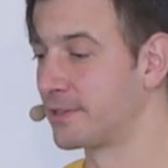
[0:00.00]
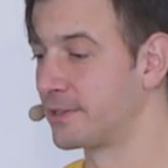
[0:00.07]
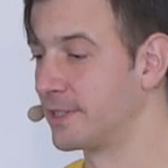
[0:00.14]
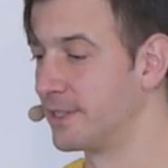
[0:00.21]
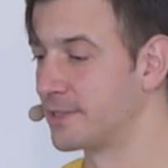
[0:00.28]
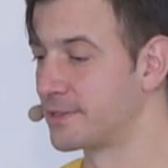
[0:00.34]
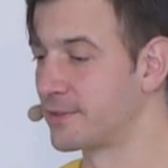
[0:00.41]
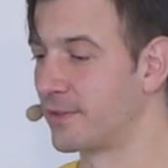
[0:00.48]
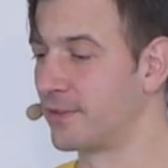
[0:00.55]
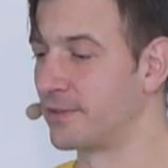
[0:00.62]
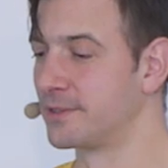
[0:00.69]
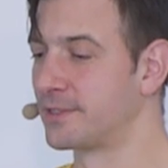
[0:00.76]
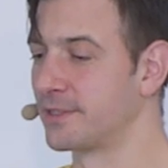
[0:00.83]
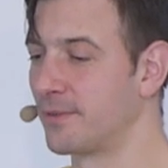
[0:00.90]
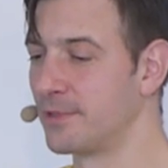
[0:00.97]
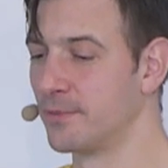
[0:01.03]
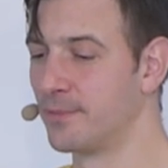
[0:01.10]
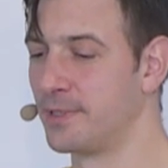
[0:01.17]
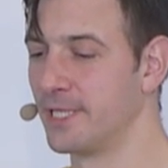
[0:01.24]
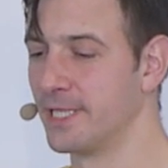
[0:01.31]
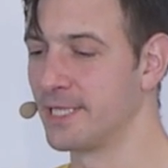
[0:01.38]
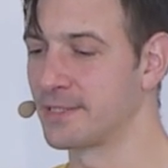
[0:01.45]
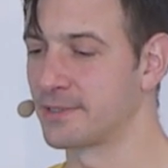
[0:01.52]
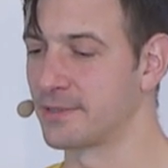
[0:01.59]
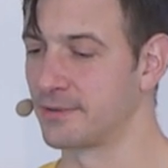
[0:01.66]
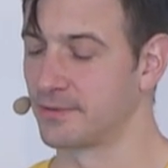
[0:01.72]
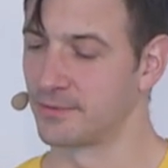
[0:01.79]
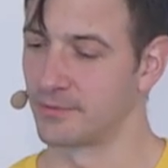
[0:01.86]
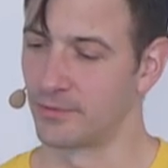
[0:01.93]
Uh, it's called WPS,
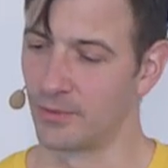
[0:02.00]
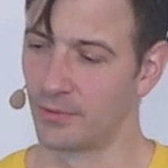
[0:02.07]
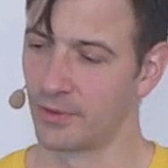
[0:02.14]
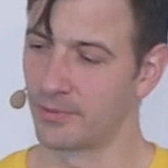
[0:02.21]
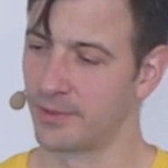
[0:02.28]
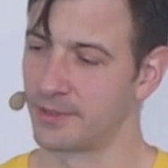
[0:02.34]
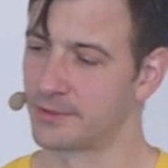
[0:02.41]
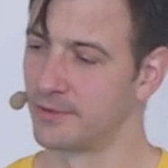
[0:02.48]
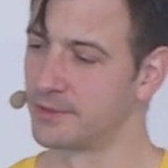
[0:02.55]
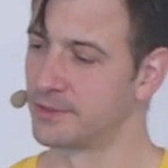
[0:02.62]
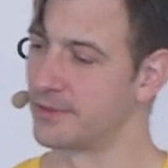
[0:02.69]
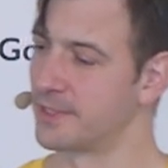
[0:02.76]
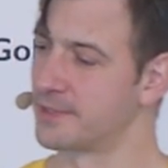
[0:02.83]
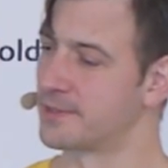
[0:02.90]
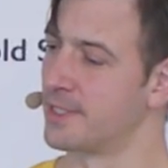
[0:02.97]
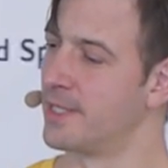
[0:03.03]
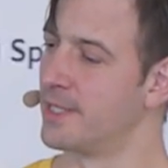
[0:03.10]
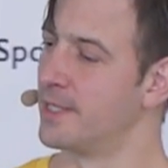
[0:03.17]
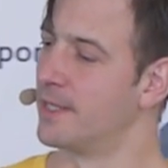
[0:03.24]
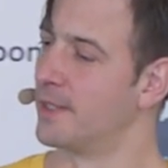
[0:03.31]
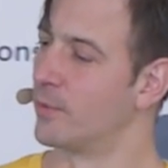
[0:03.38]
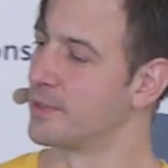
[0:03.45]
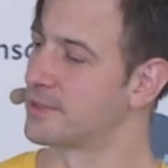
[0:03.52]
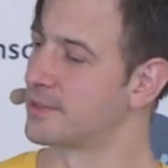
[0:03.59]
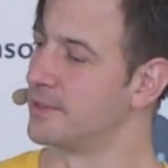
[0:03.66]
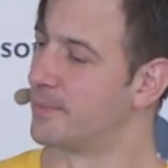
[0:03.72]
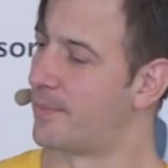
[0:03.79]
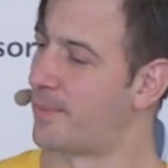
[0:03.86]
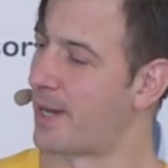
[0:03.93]
or Workplace Solution. That's
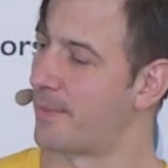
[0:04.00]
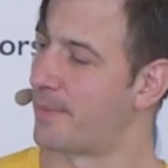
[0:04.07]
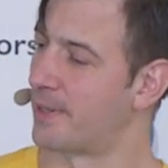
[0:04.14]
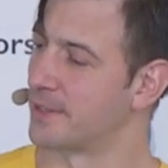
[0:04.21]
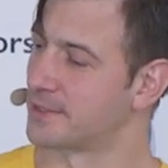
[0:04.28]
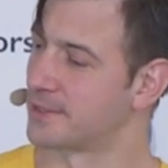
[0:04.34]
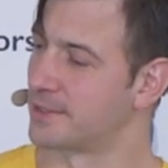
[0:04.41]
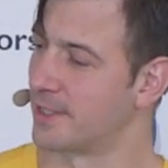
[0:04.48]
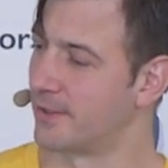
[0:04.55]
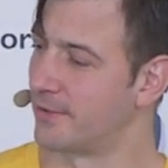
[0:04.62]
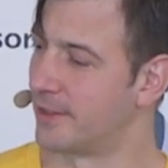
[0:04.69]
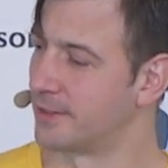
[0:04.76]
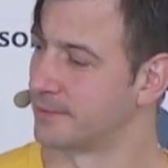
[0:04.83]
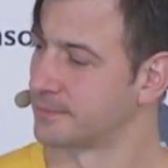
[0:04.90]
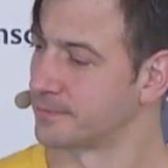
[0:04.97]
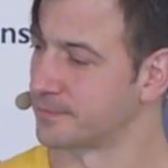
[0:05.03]
Whiskey Papa Sierra.